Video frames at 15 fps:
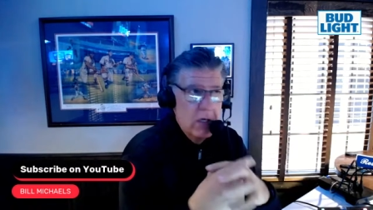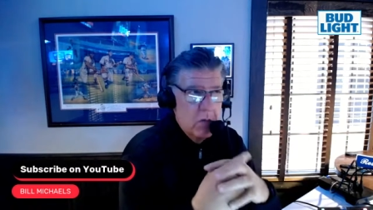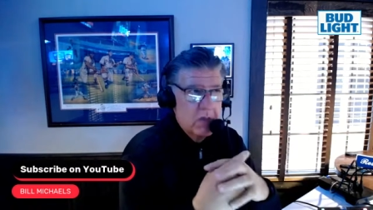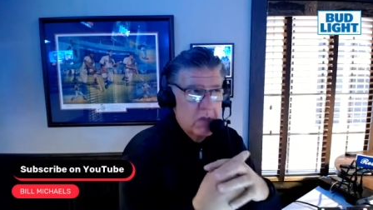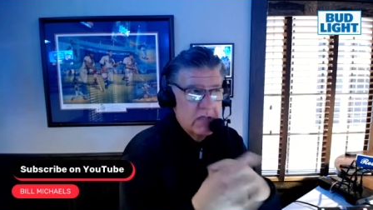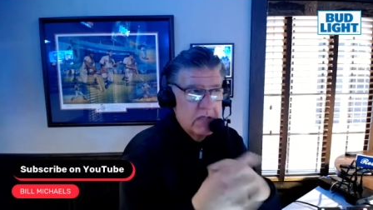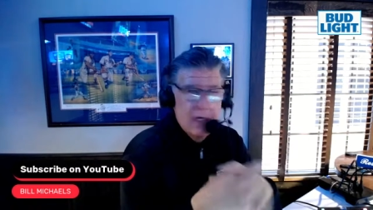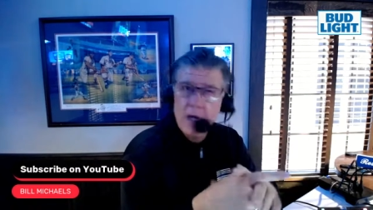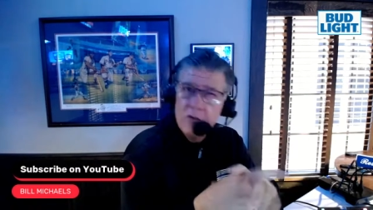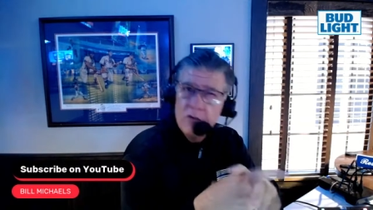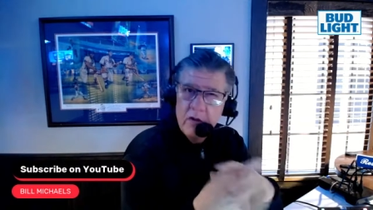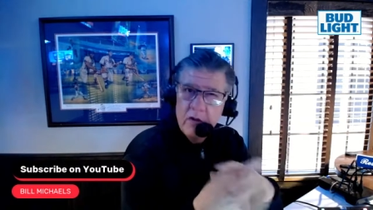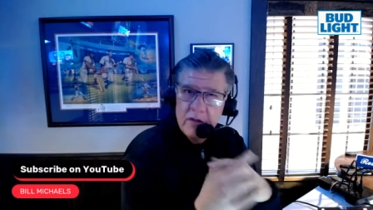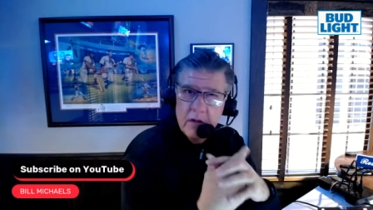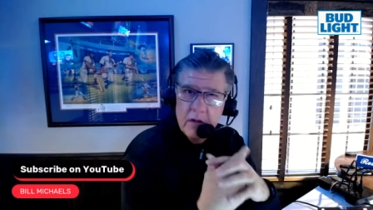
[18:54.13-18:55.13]
what is it,
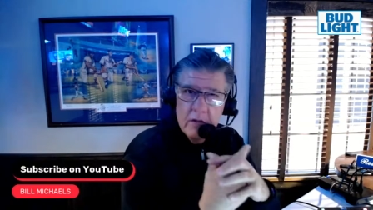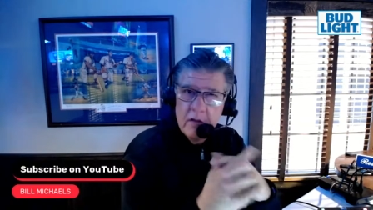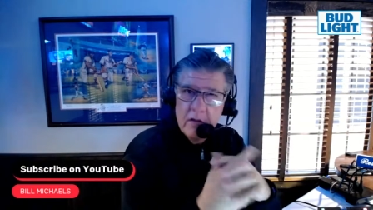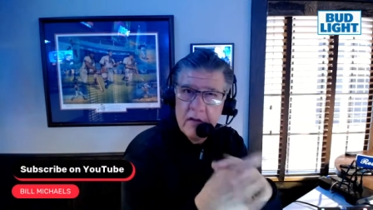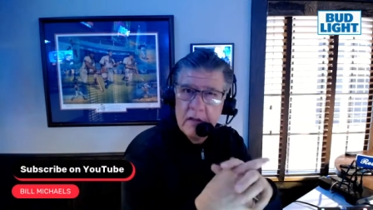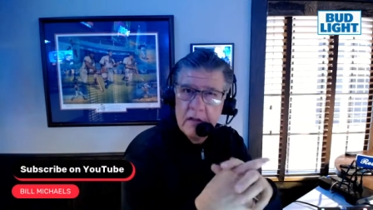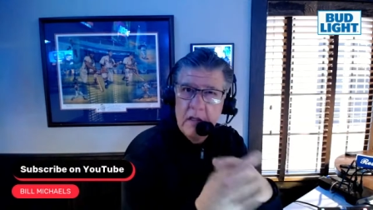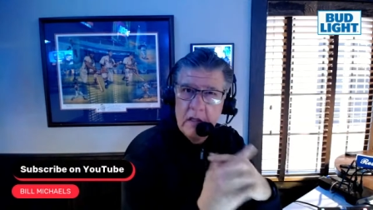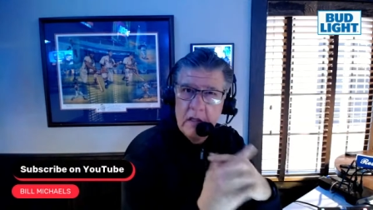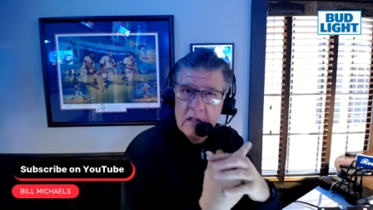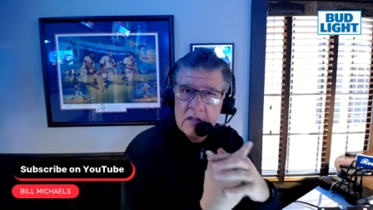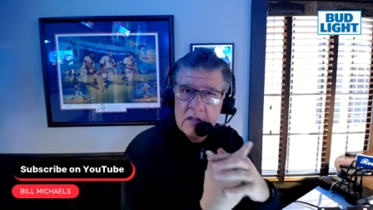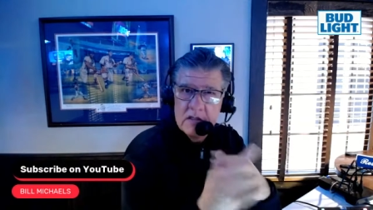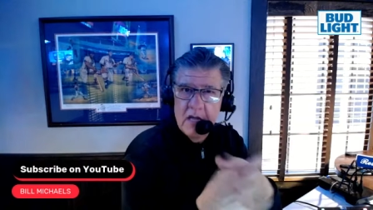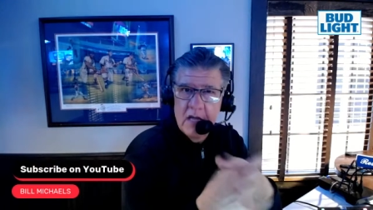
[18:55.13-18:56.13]
Country Thunder, I think,
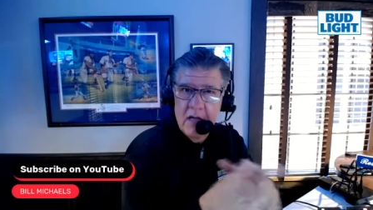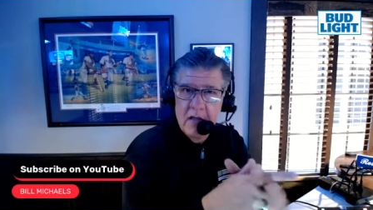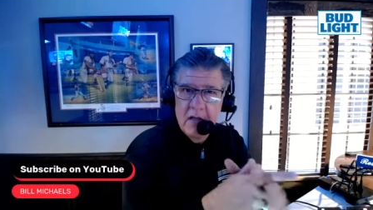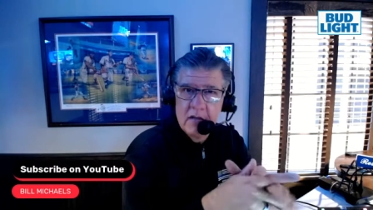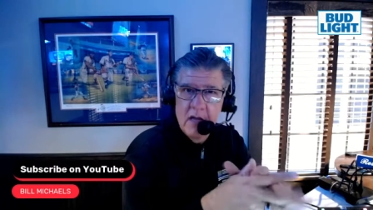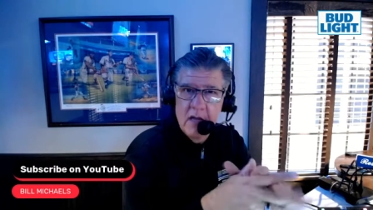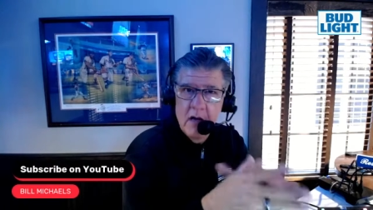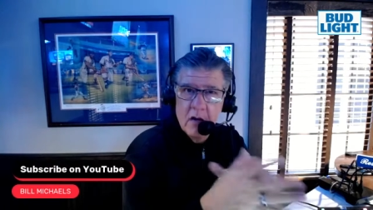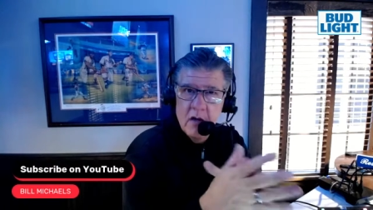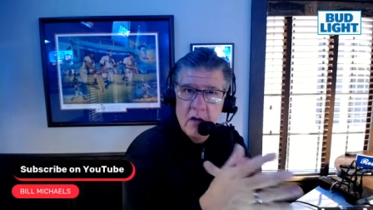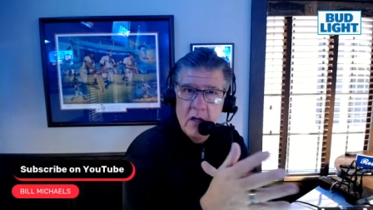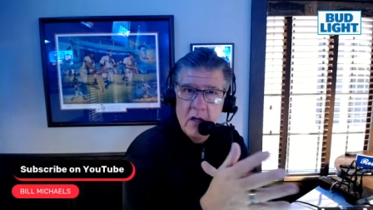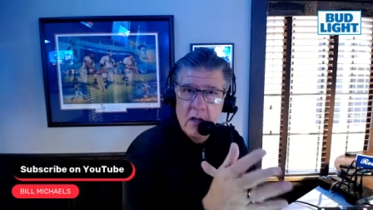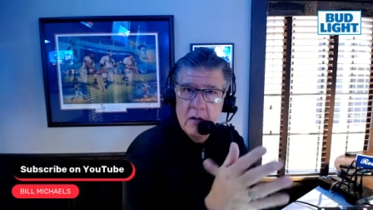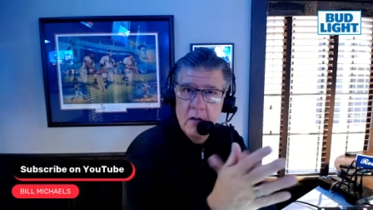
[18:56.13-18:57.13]
has said that they are
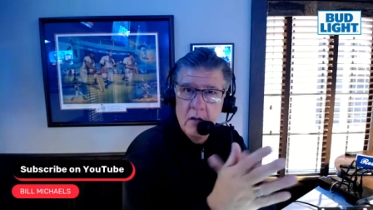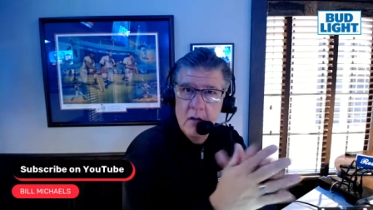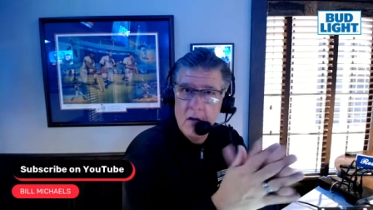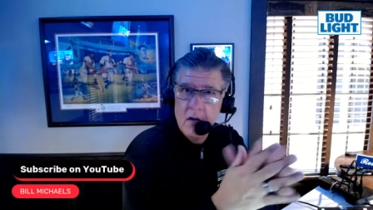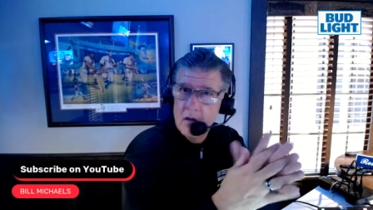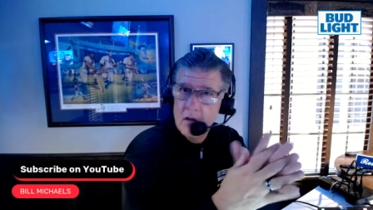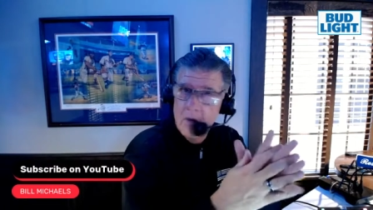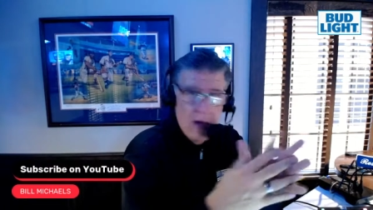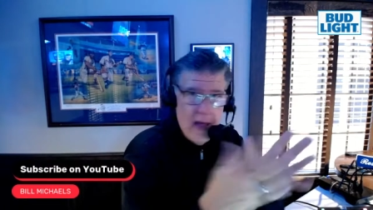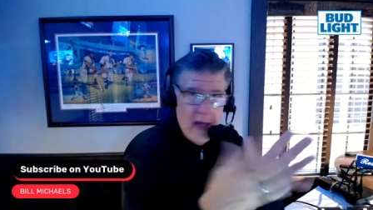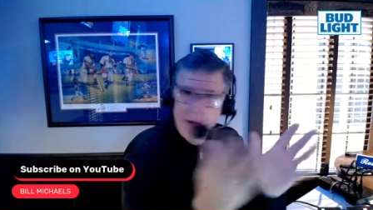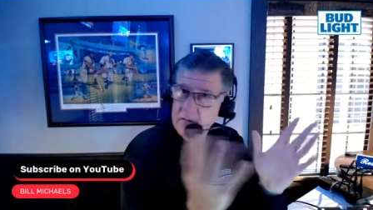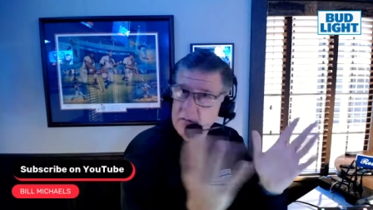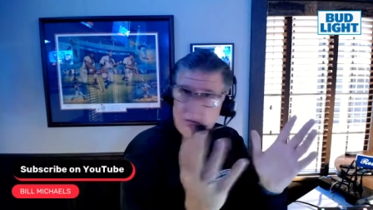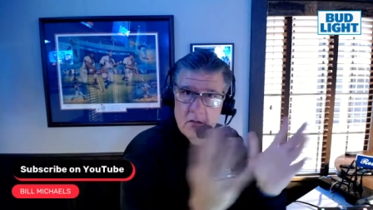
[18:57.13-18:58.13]
going to go
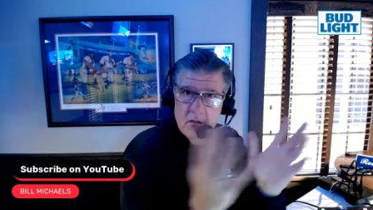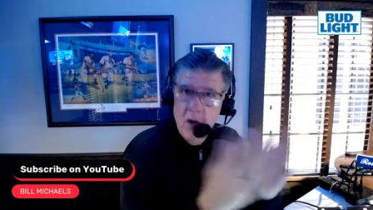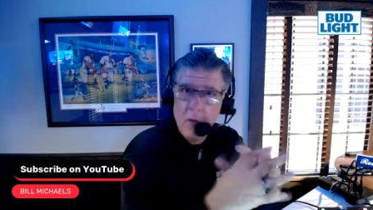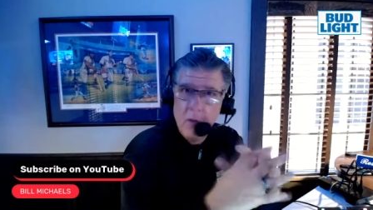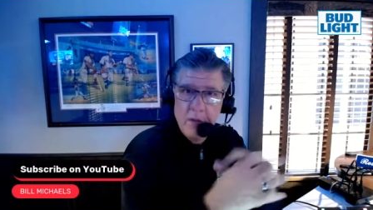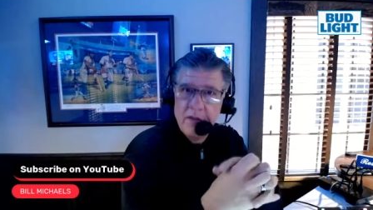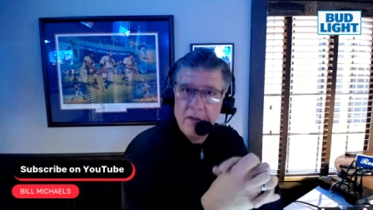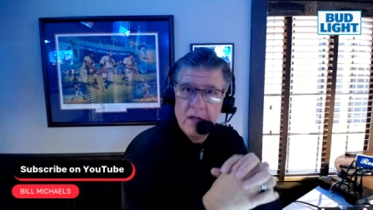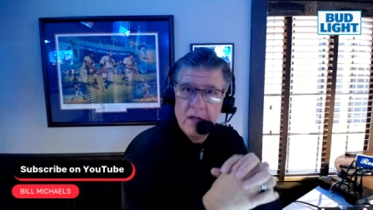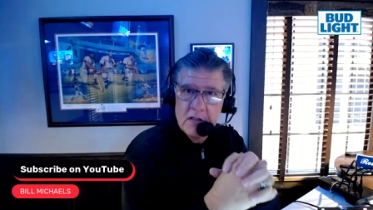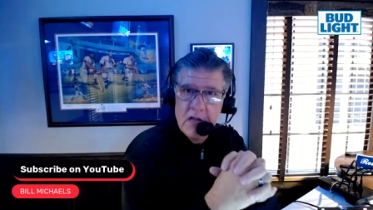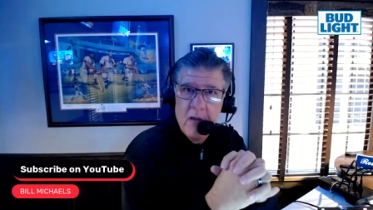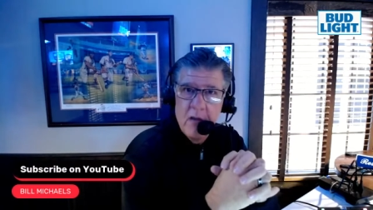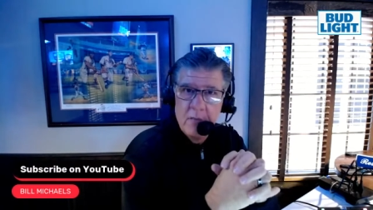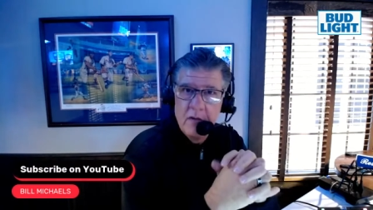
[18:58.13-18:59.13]
ahead and open
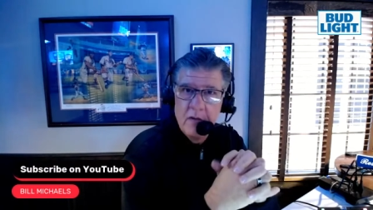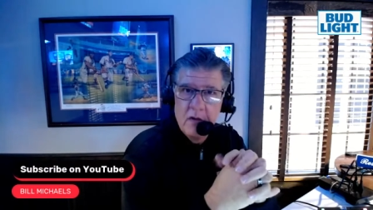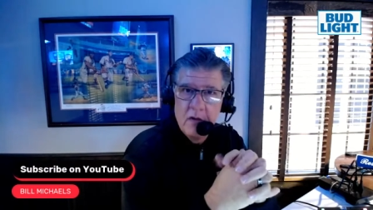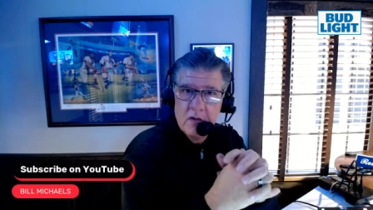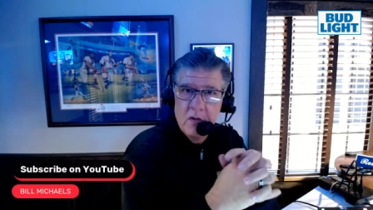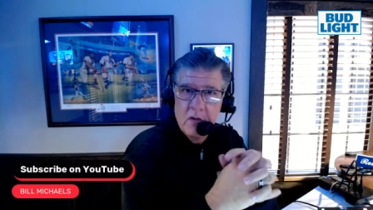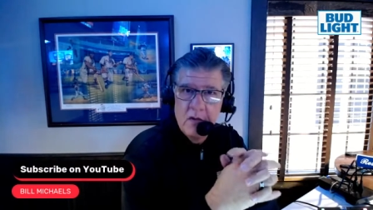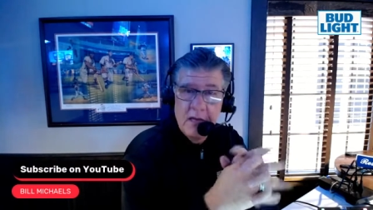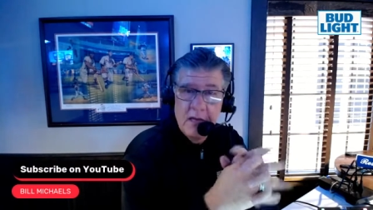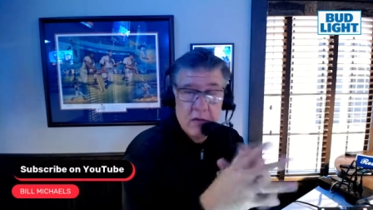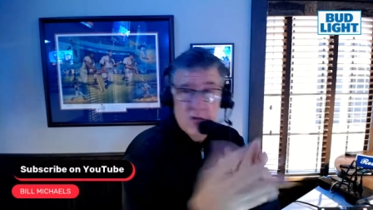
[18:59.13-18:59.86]
things up, and they're doing that.